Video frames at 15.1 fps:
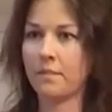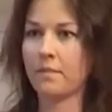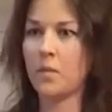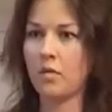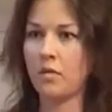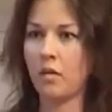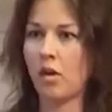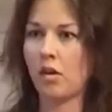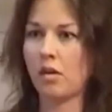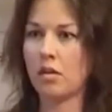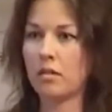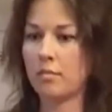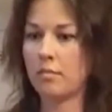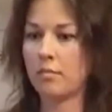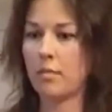move
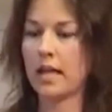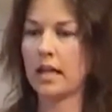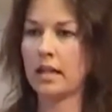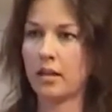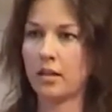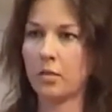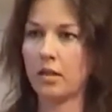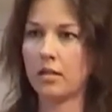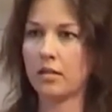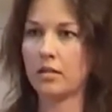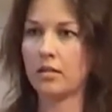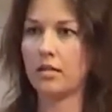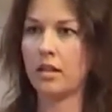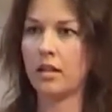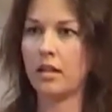on, make another one,
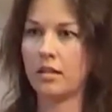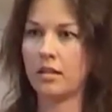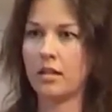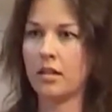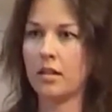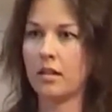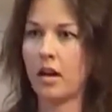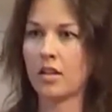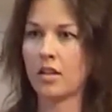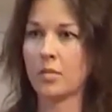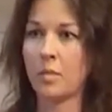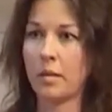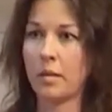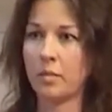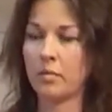learn, ask
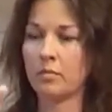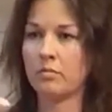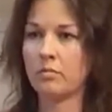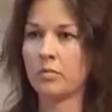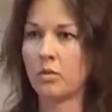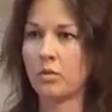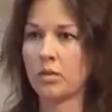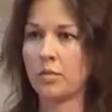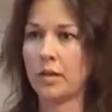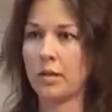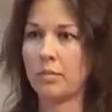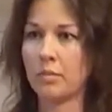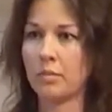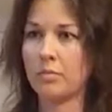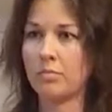people, talk to
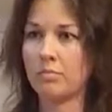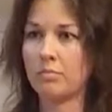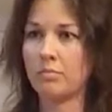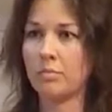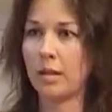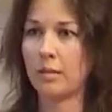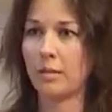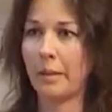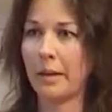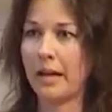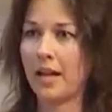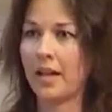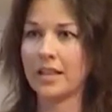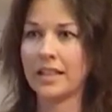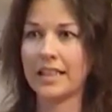people, blah, blah,
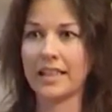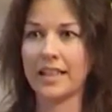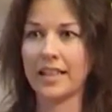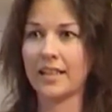blah. Yeah.